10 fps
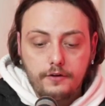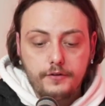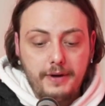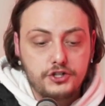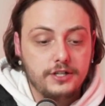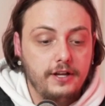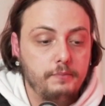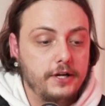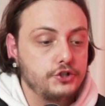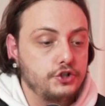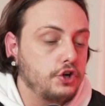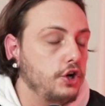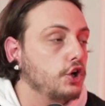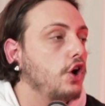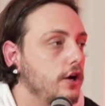them actually left because
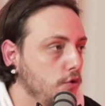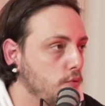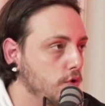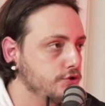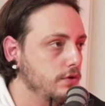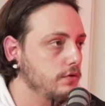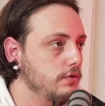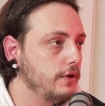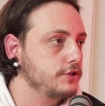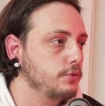you're caught in a war zone, right?